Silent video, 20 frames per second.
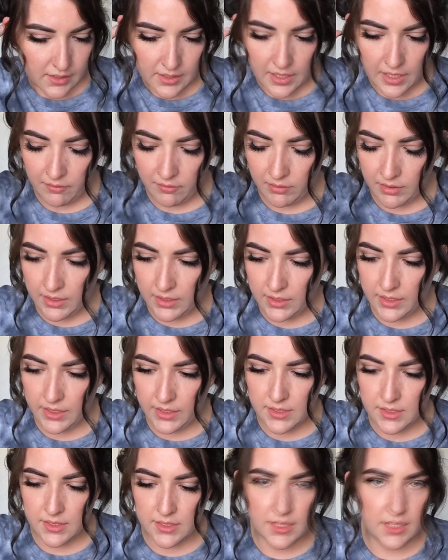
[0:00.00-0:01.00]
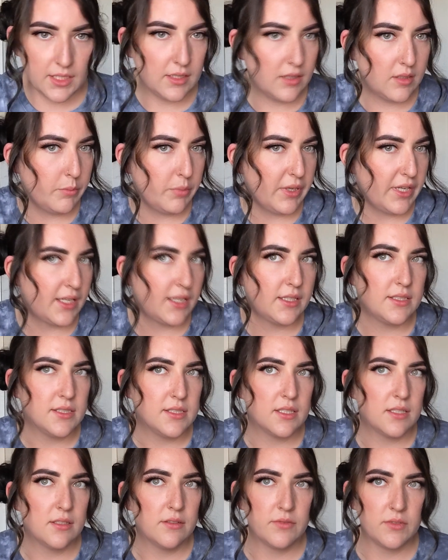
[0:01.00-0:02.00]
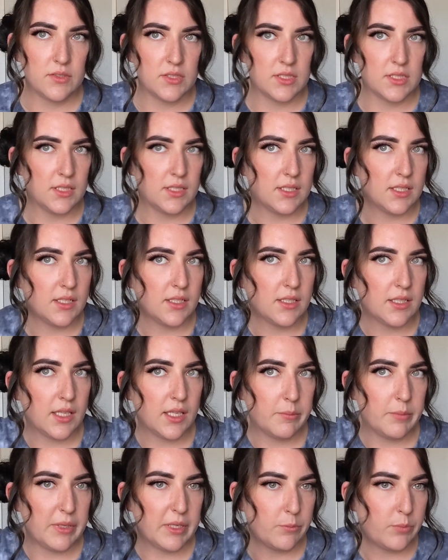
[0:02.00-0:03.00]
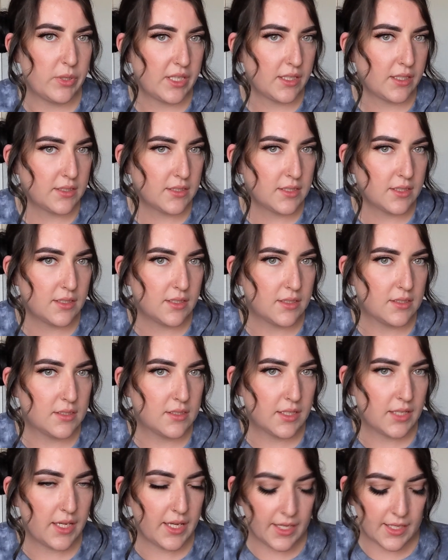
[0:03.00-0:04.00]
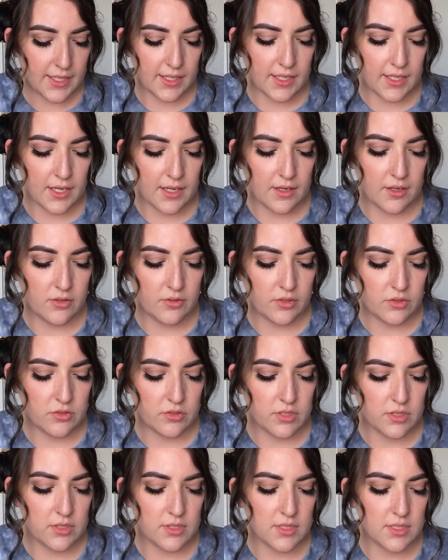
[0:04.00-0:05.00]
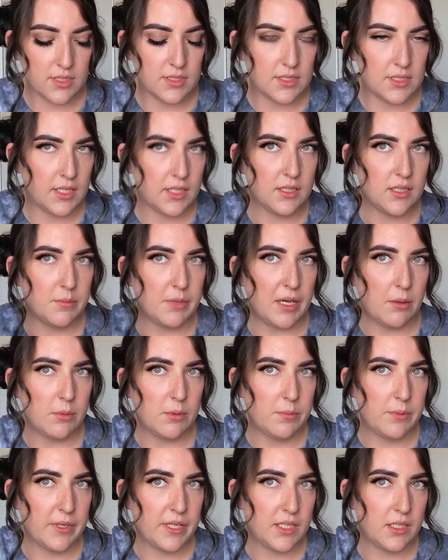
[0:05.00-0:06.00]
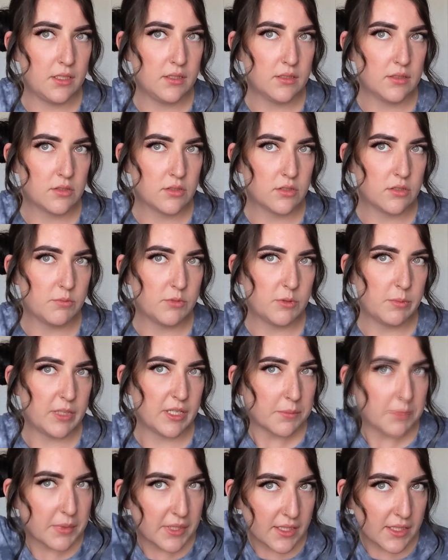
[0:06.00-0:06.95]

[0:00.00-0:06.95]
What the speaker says: I really like to take the pins, and if you see any like big pieces hanging out, you just take the bobby pin, scoop the big